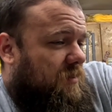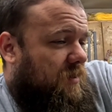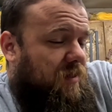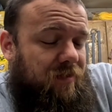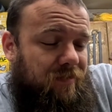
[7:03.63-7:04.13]

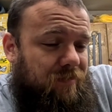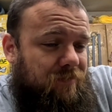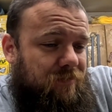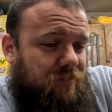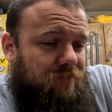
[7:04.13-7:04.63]

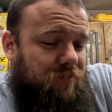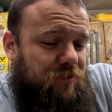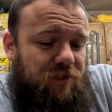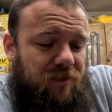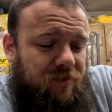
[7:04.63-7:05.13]
And we'll
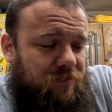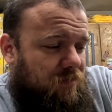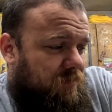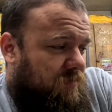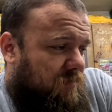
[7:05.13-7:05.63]
just get
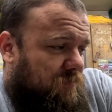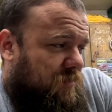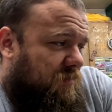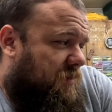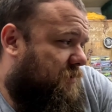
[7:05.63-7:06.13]
into it. I'm
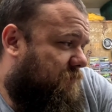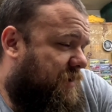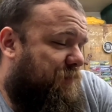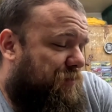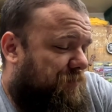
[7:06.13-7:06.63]
trying not to
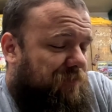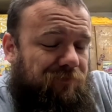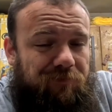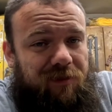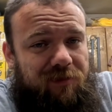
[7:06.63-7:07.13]
ramble,
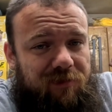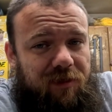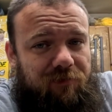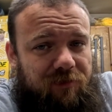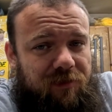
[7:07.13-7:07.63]
like I say
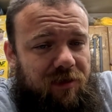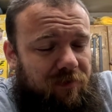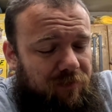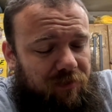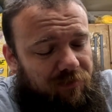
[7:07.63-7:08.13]
every
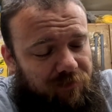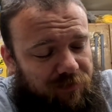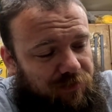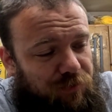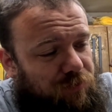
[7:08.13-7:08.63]
time, and it
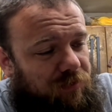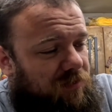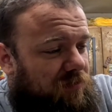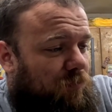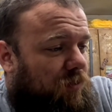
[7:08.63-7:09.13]
usually
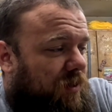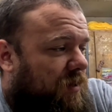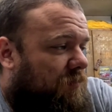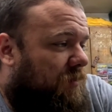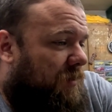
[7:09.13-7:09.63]
doesn't work out.